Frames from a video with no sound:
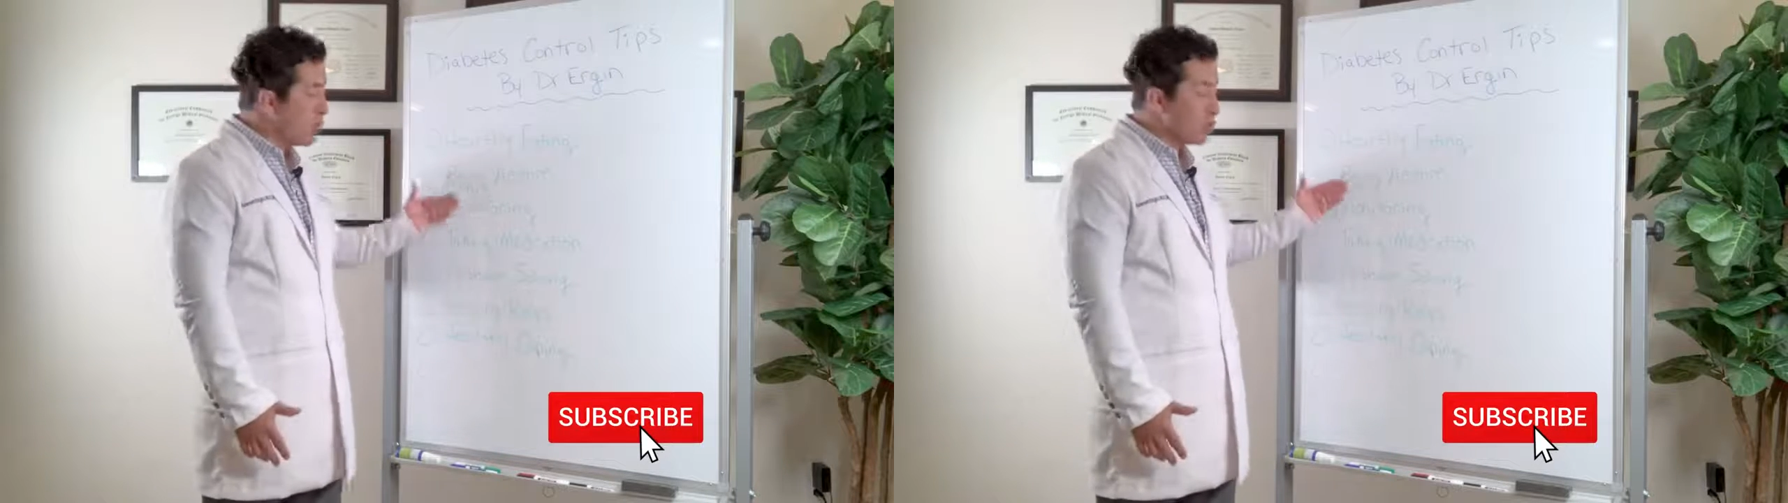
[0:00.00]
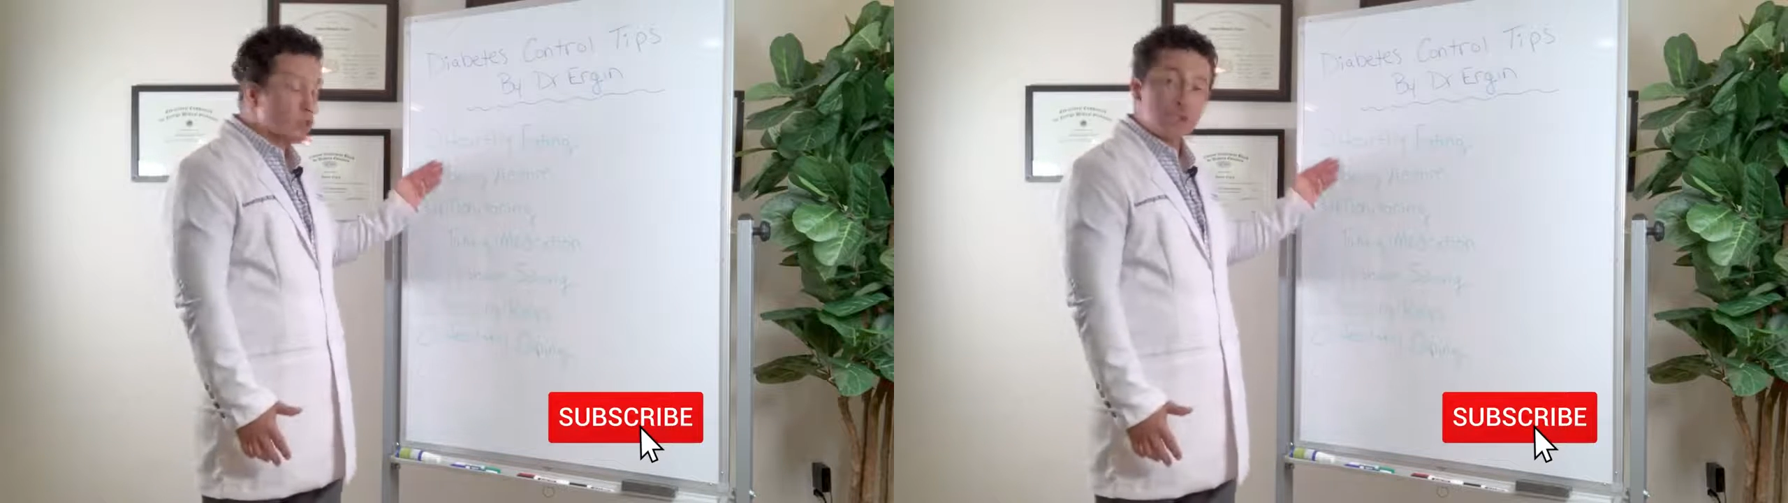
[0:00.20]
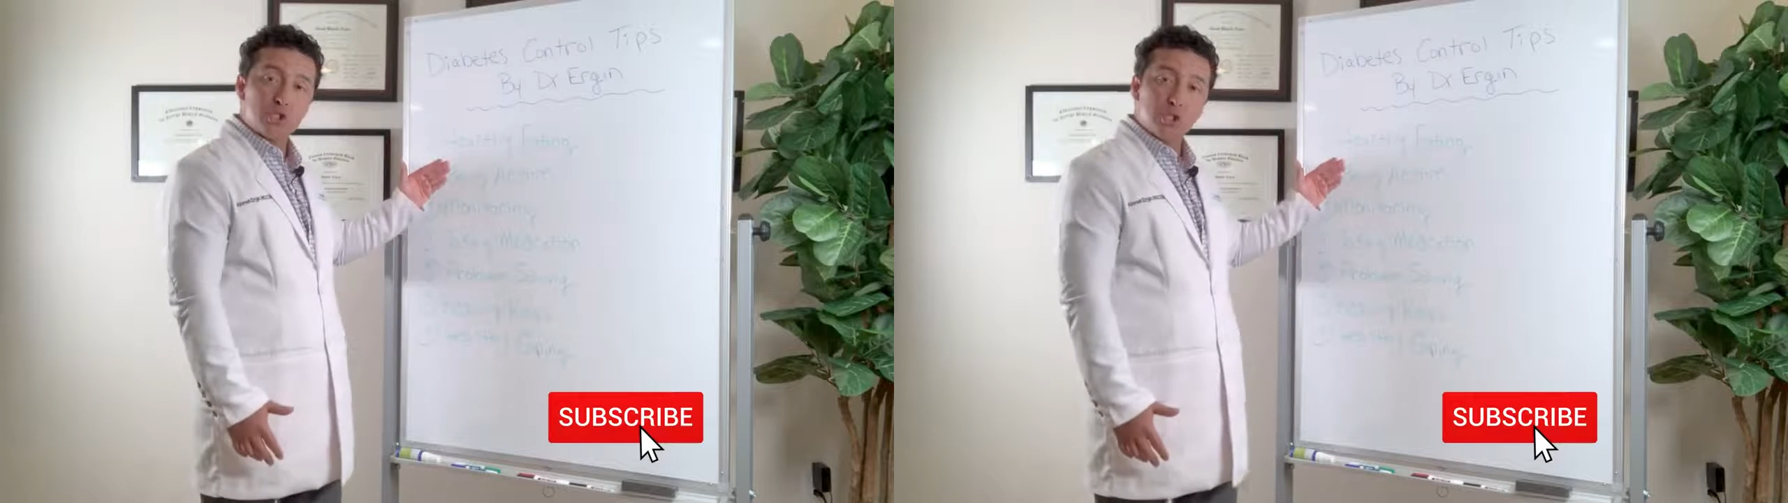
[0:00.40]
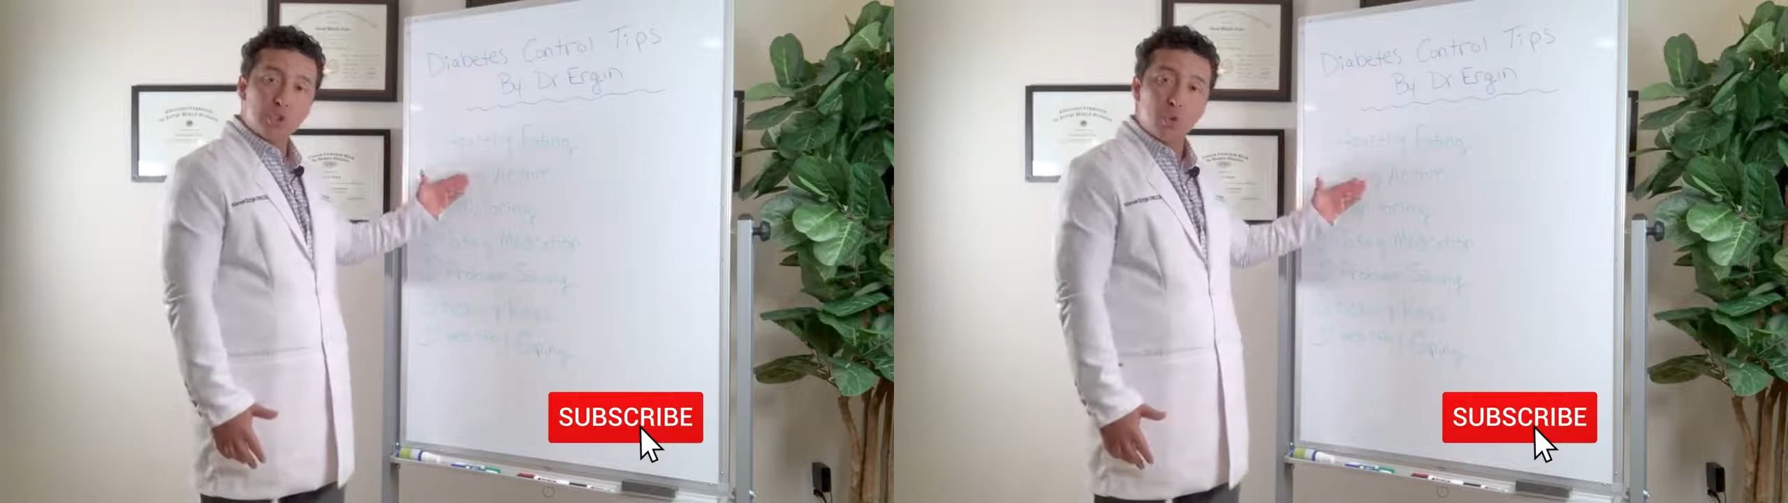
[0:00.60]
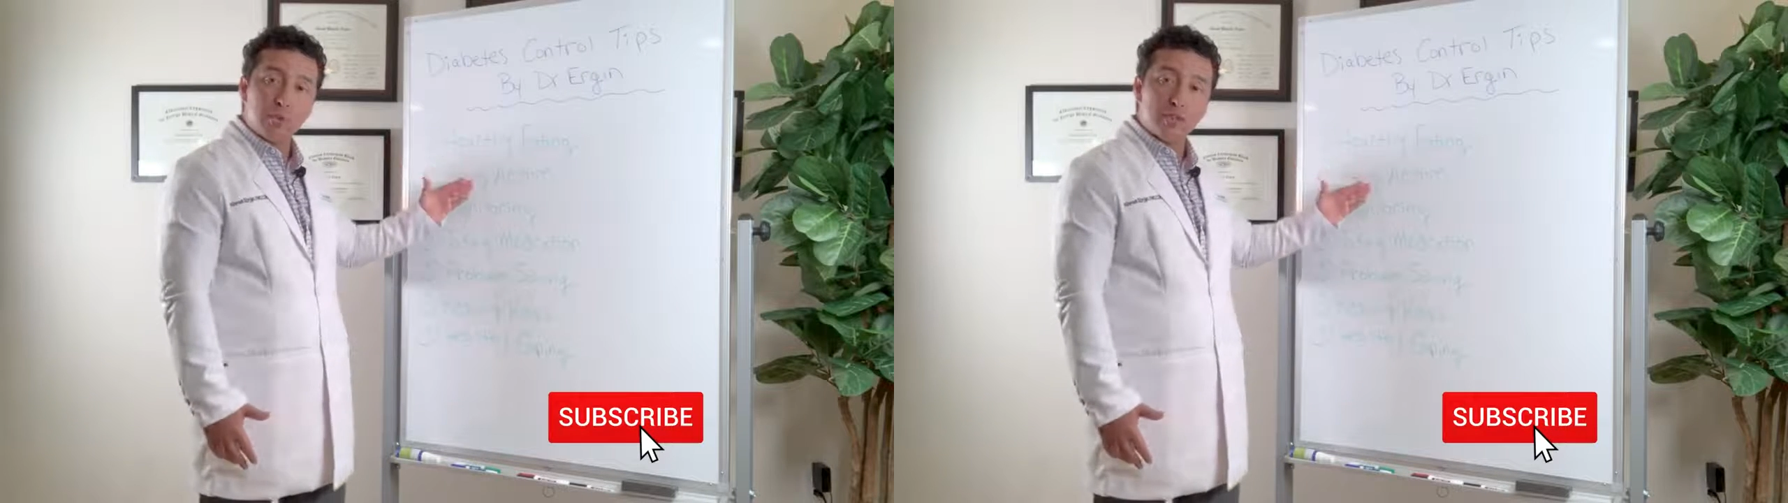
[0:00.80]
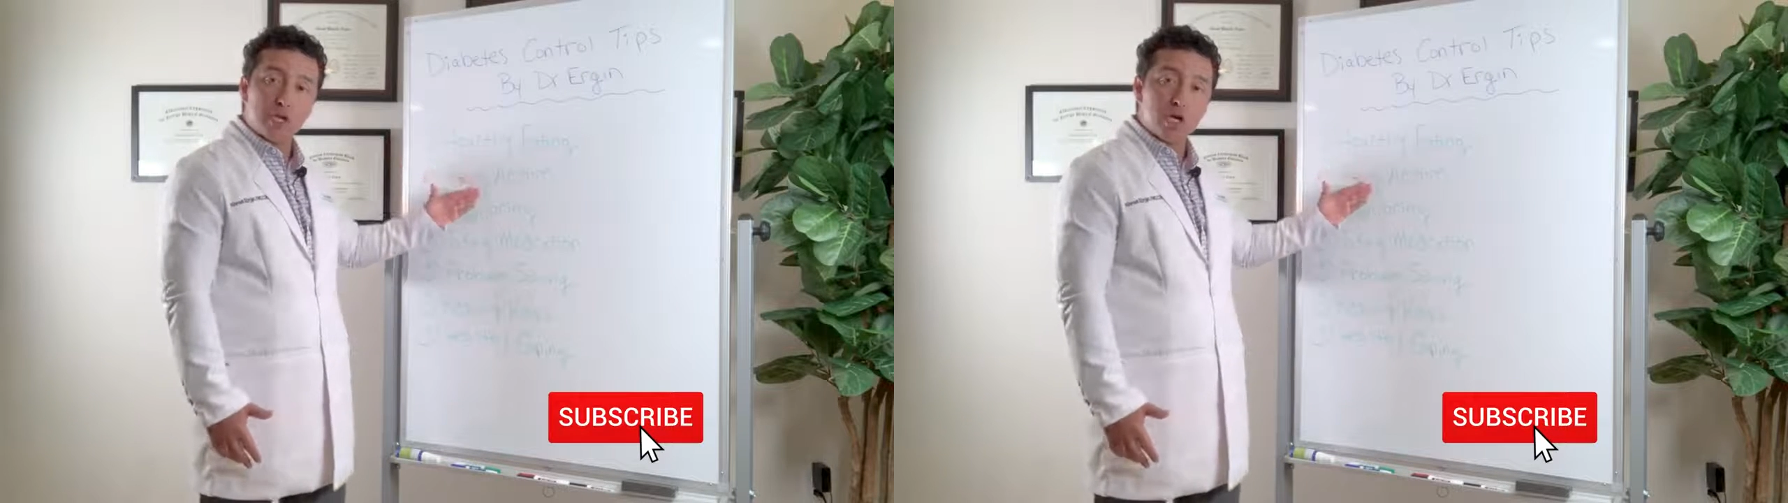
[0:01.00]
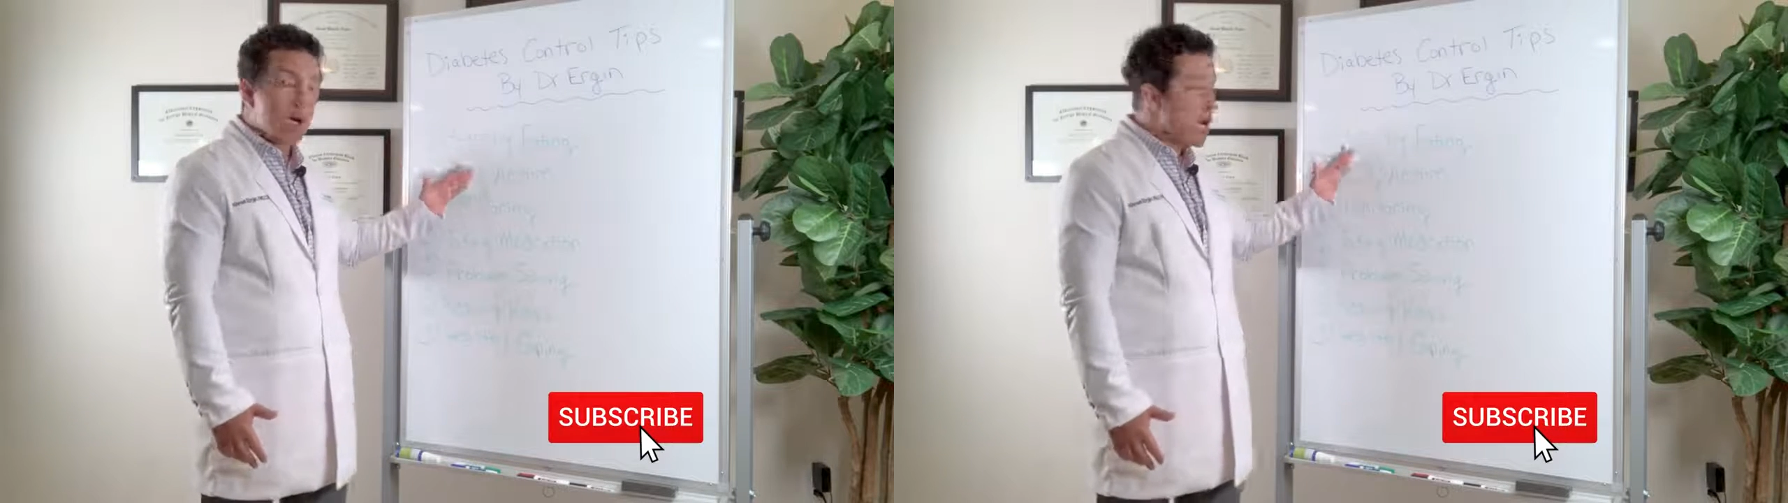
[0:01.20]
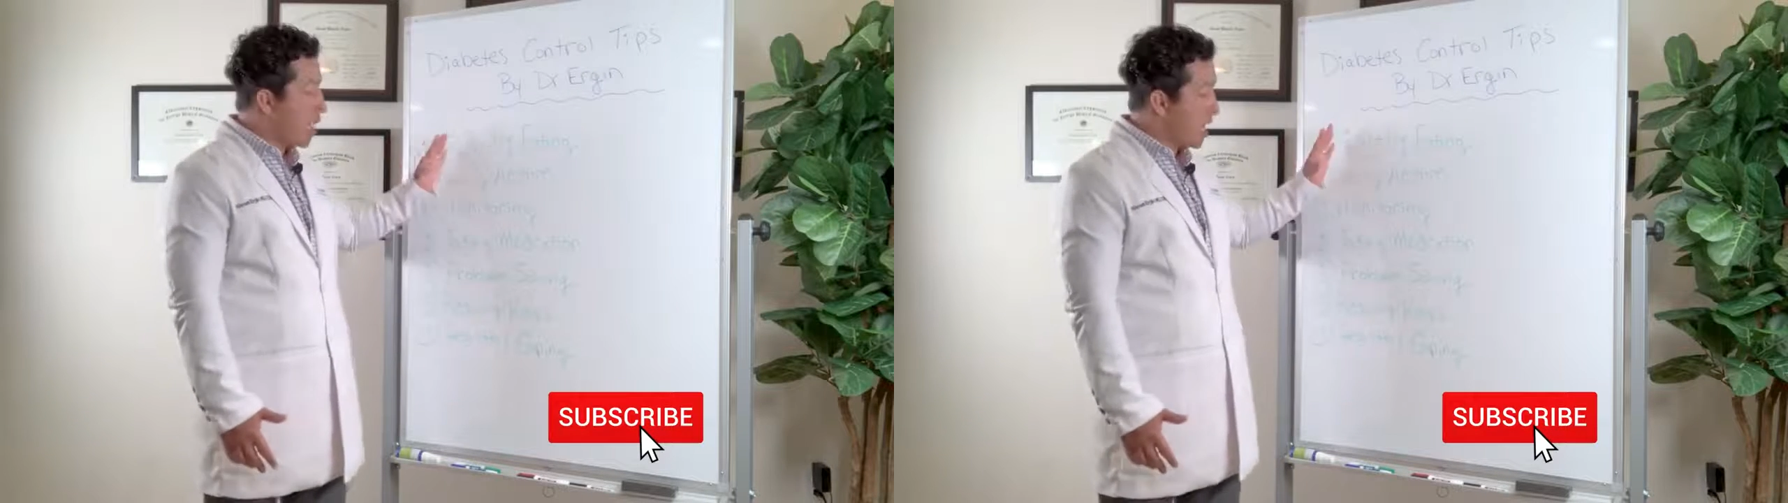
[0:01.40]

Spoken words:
going to throw in there